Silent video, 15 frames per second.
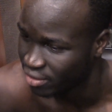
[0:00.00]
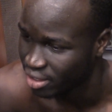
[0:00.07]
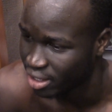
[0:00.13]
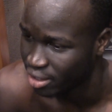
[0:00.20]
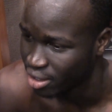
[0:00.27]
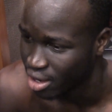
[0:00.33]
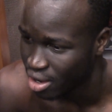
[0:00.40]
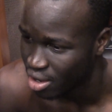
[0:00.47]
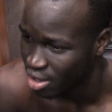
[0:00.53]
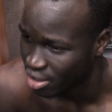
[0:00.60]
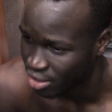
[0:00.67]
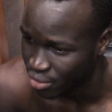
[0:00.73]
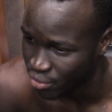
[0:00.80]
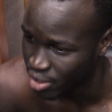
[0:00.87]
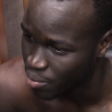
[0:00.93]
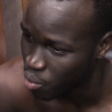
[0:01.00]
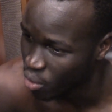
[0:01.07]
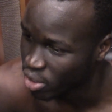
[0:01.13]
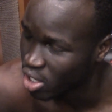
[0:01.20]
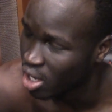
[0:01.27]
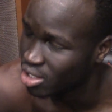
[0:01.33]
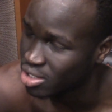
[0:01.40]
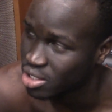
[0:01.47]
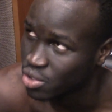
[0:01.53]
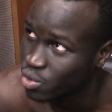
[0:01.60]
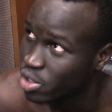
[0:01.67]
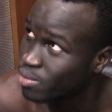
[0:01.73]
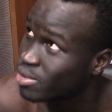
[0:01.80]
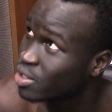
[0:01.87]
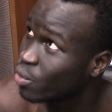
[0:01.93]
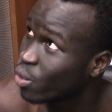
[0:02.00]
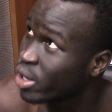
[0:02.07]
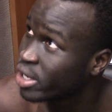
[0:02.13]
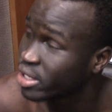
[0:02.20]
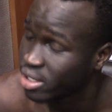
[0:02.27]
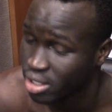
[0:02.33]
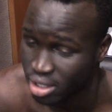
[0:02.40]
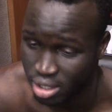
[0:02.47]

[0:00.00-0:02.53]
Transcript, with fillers: And then you their point guard's extremely quick.